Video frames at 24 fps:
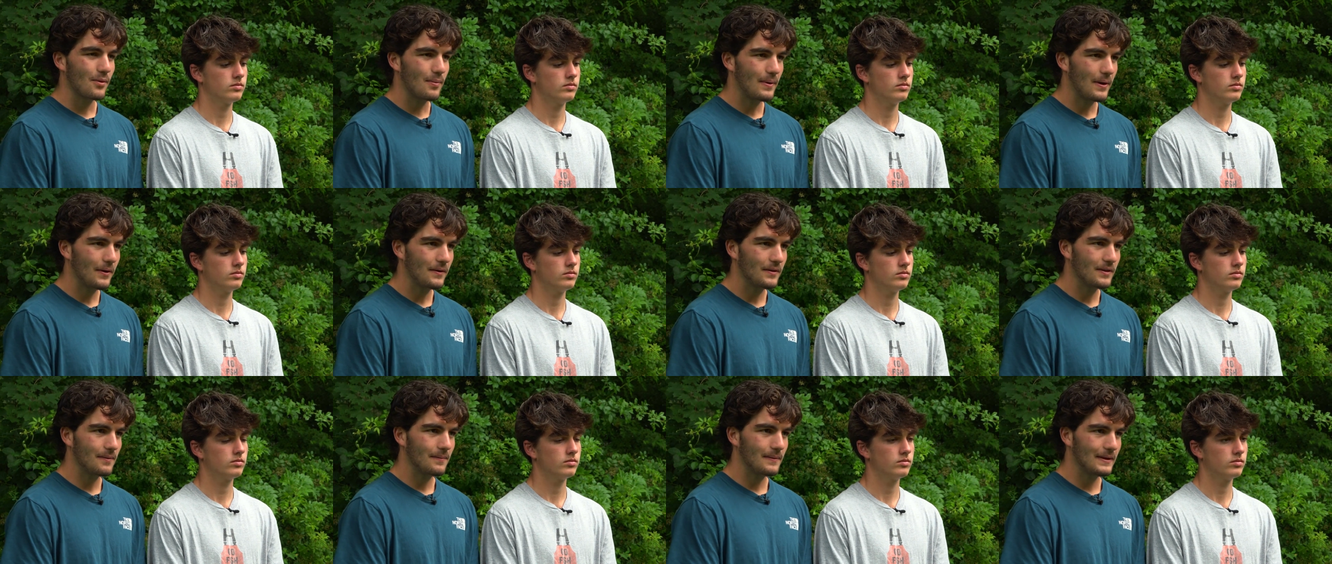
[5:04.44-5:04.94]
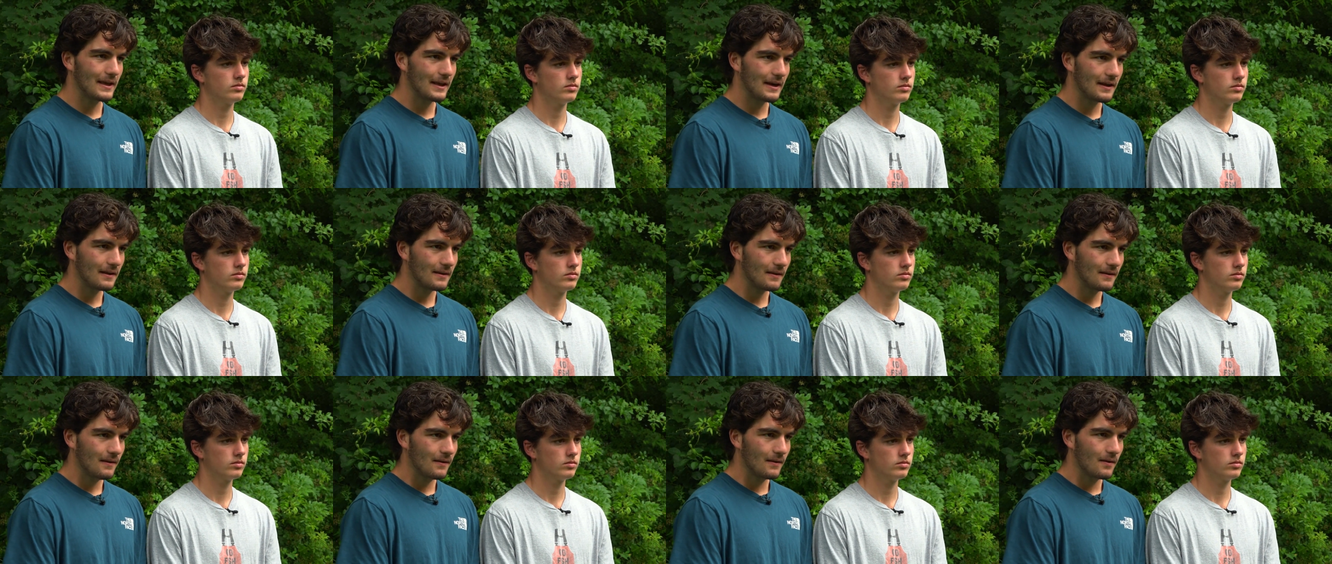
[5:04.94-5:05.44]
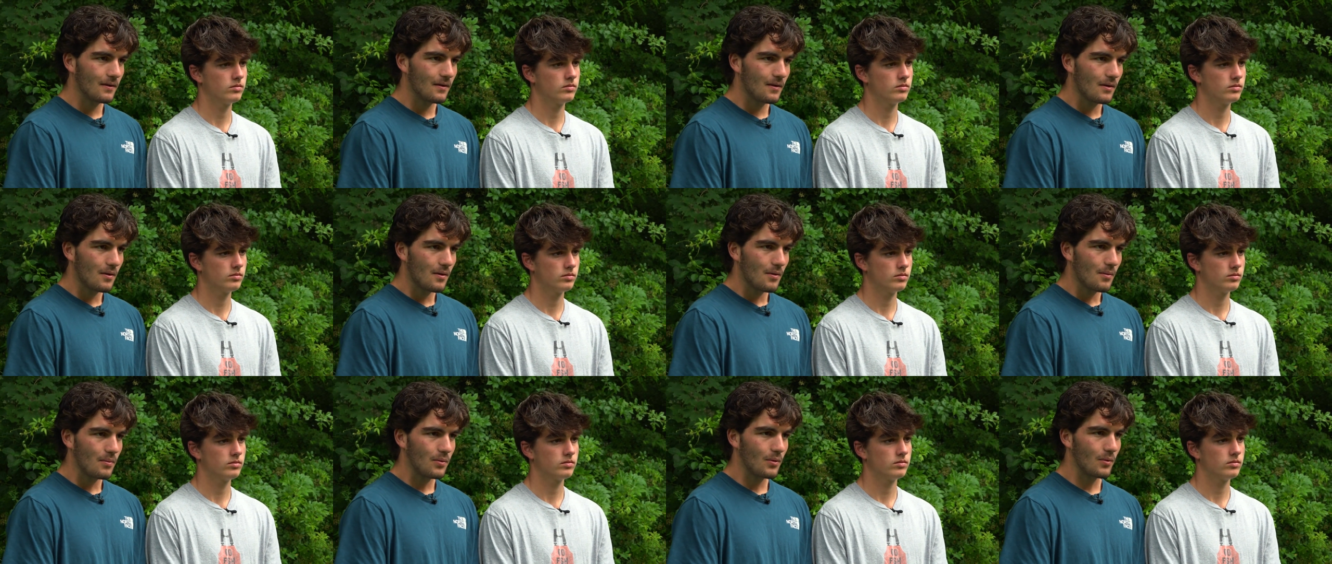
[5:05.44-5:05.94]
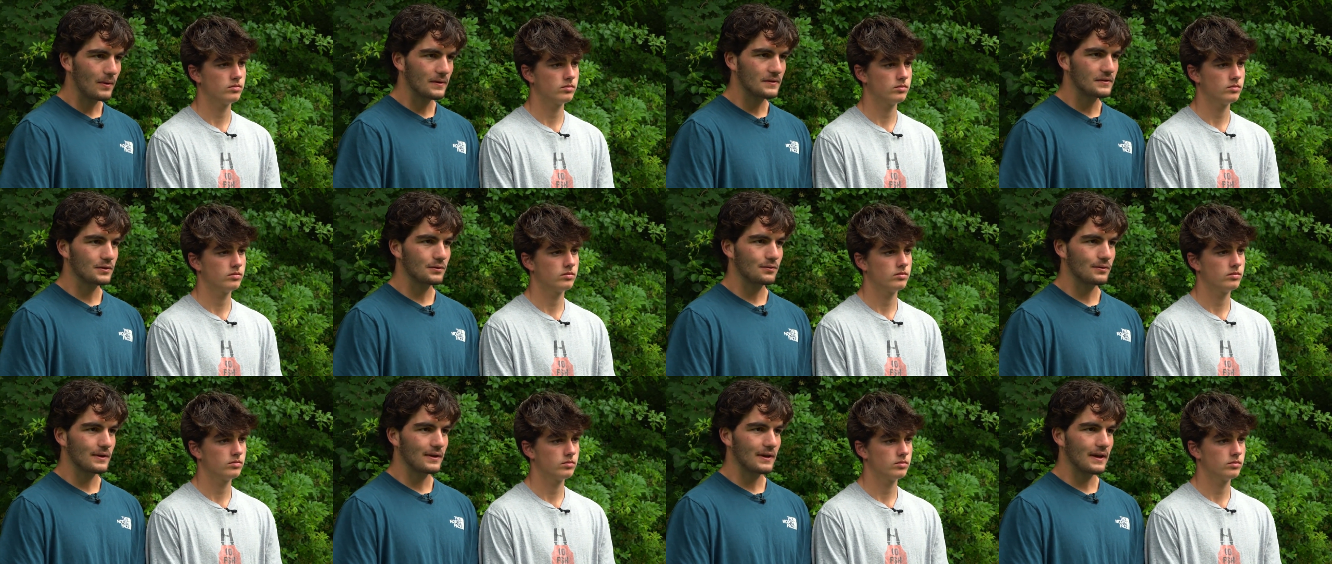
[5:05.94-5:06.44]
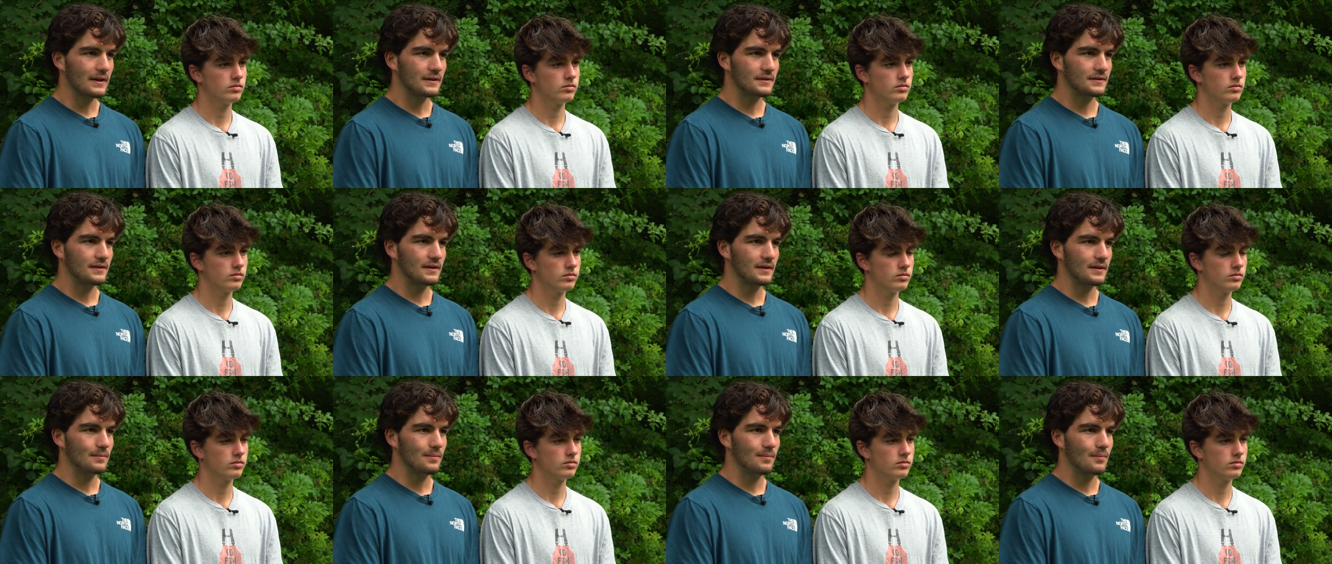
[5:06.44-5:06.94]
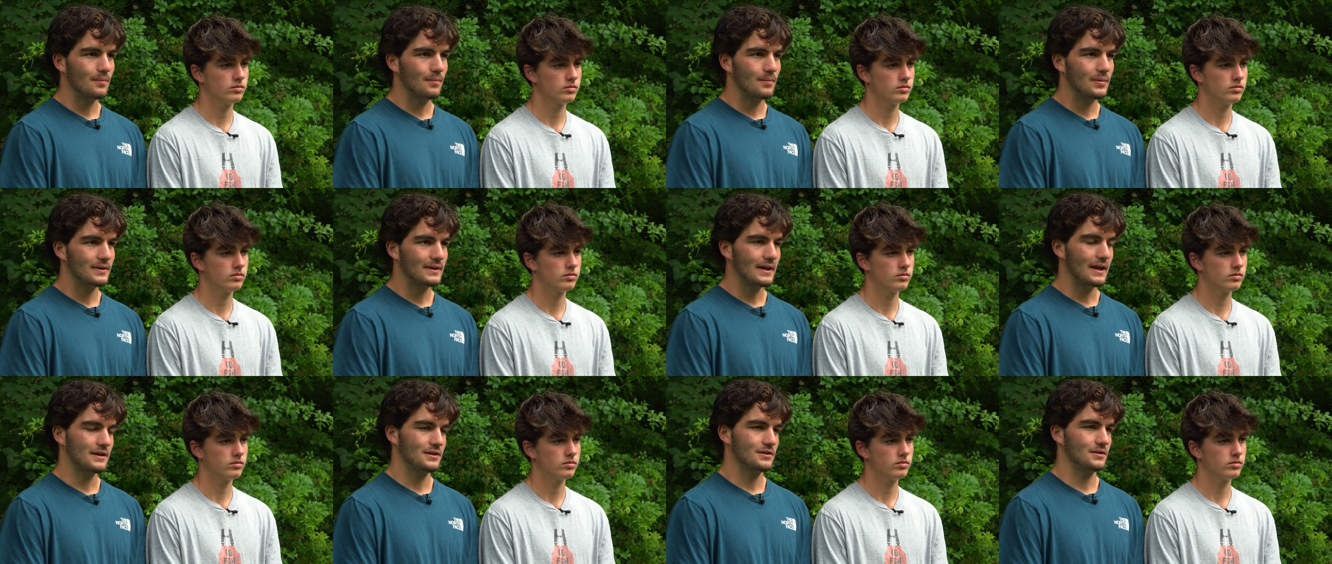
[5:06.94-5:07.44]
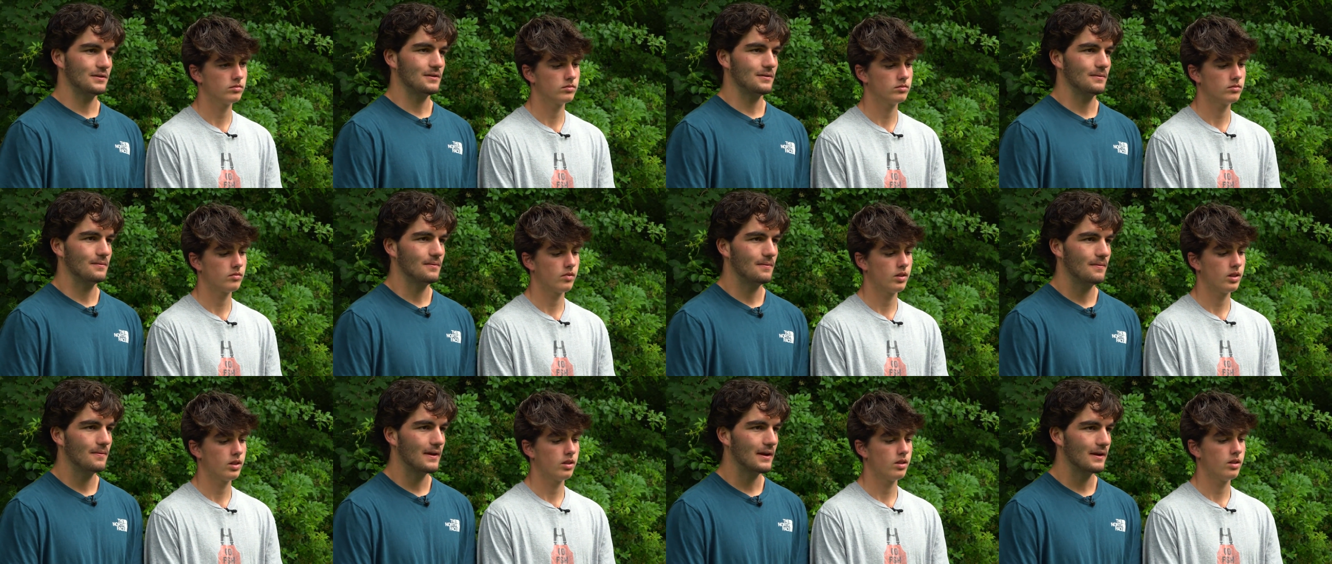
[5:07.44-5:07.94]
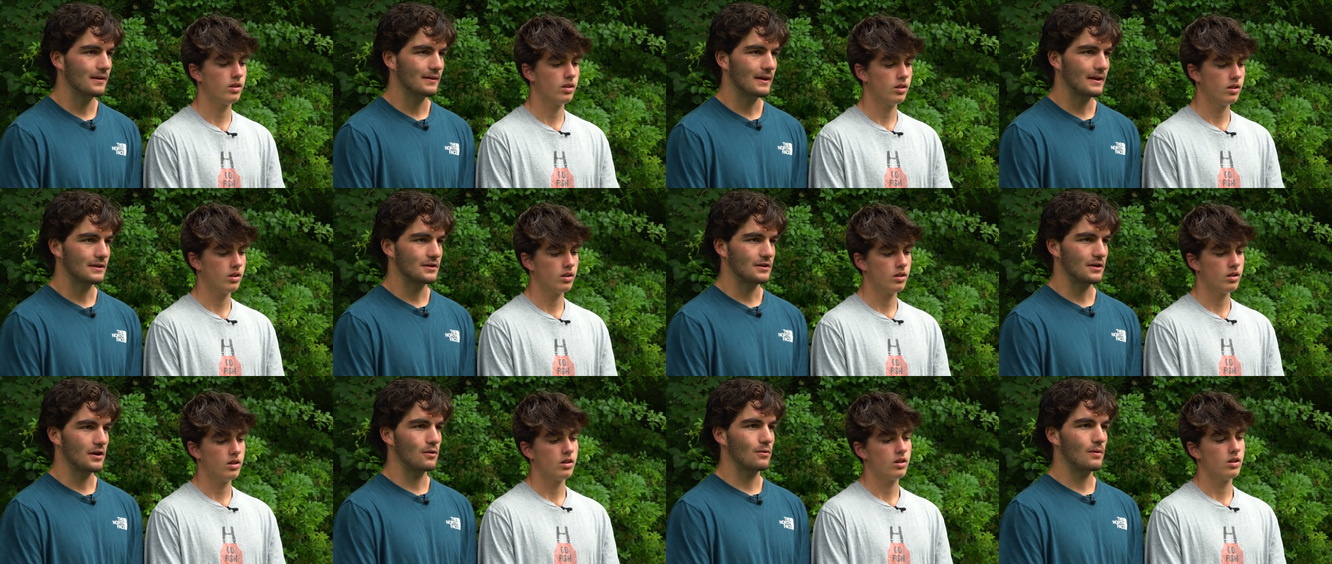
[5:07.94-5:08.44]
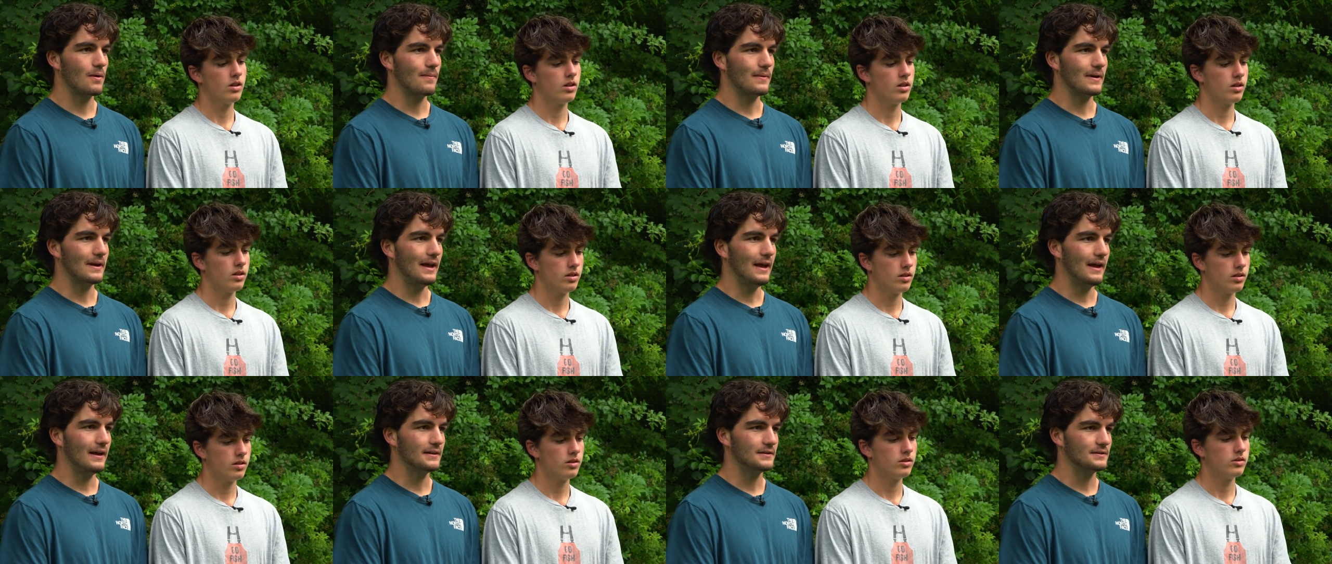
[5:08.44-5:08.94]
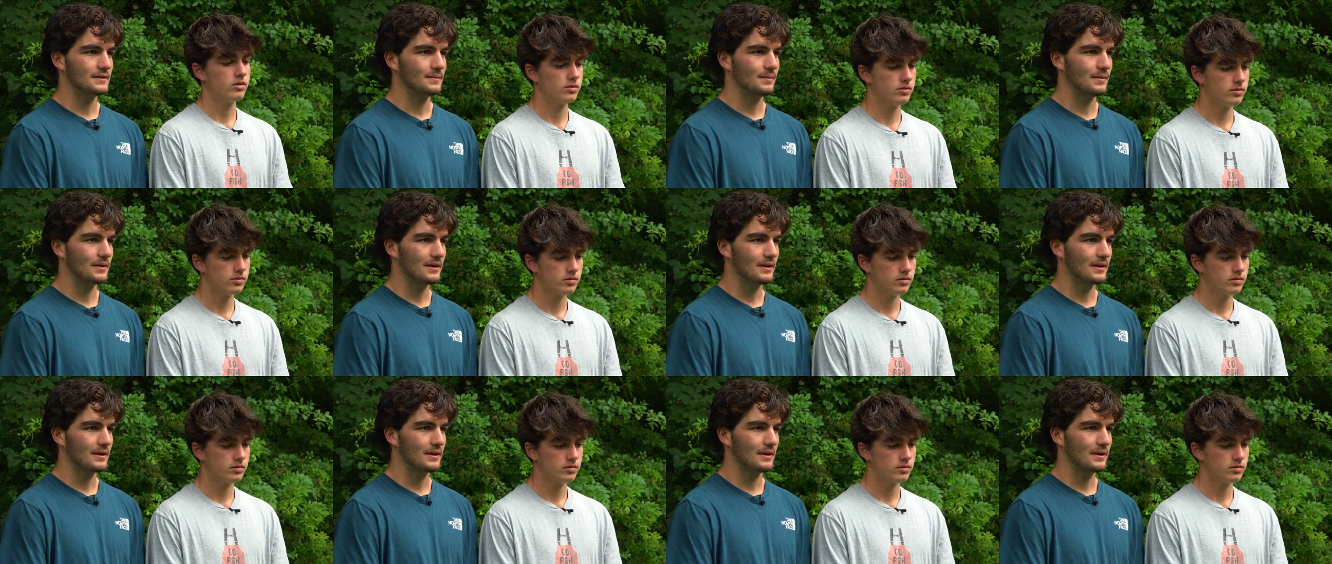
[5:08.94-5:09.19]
Speaker 1: about in the beginning. But once you realize the potential that electric equipment has, it